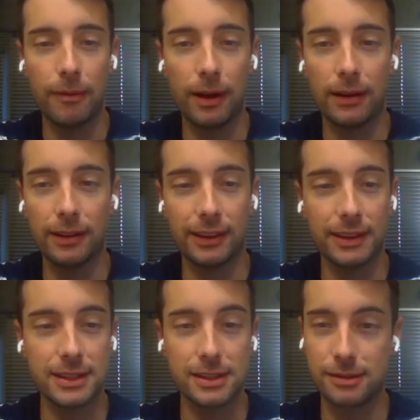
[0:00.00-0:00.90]
I think
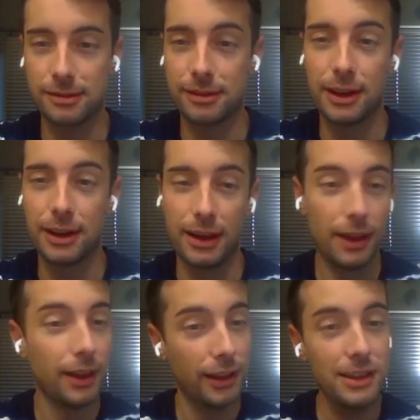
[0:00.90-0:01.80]
this
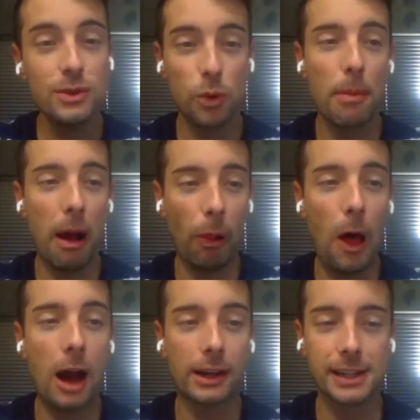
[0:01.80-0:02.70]
is one of my
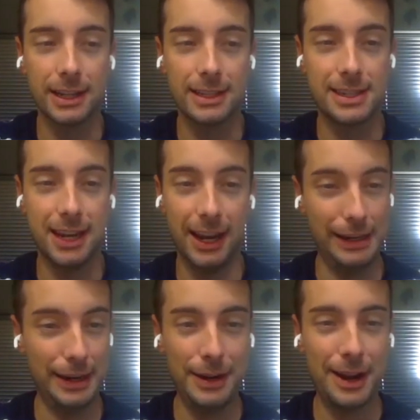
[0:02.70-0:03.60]
locks, I'd say. You
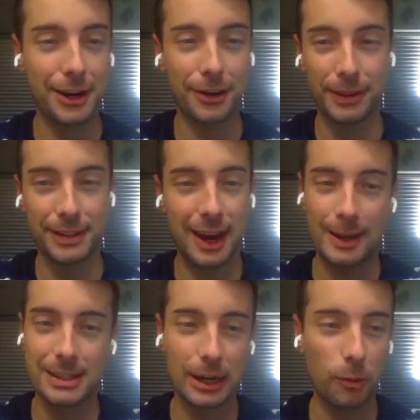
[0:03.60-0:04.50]
got to go with the Titans
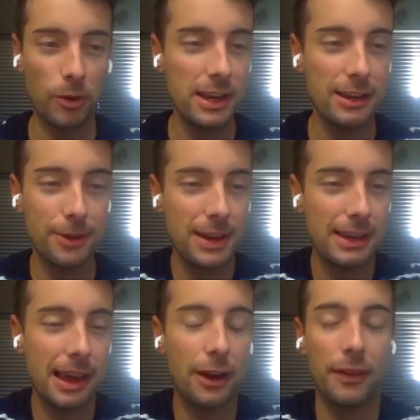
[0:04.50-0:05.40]
here.
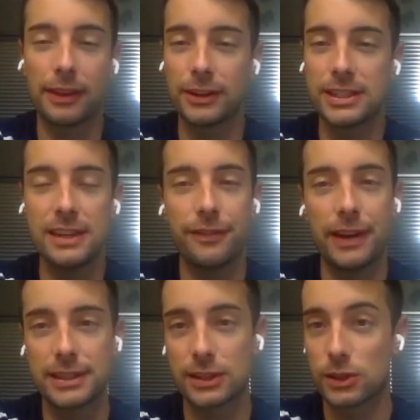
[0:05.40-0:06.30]
I know that their
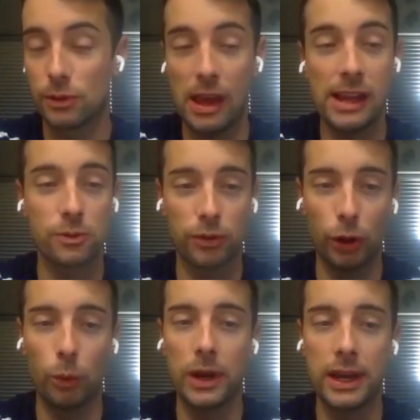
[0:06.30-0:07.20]
defense it's
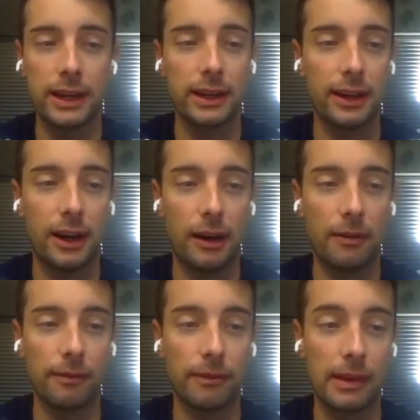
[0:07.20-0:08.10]
real weak.
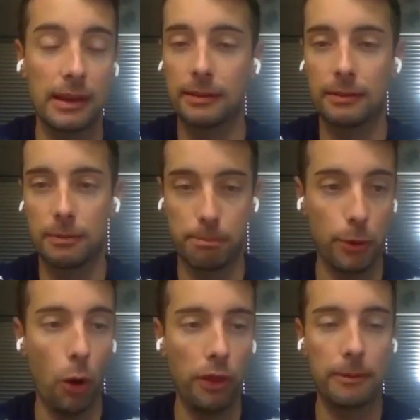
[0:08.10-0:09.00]
And
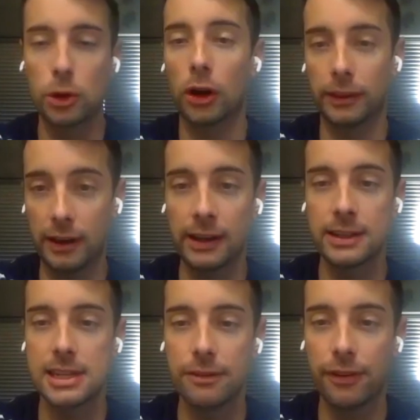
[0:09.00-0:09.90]
both. I'm talking
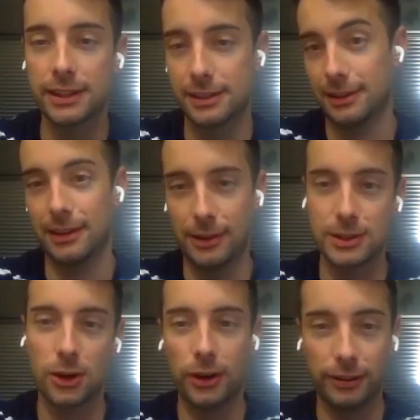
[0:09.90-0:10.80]
Titans defense. That's
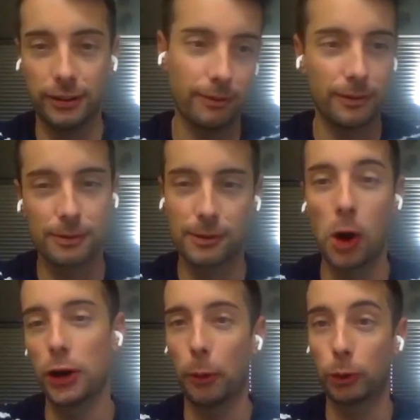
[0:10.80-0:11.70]
hard
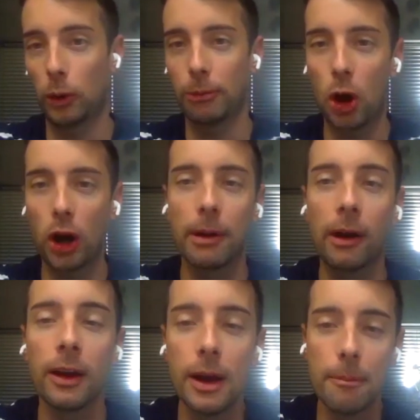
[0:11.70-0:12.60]
to know which one I'm talking about.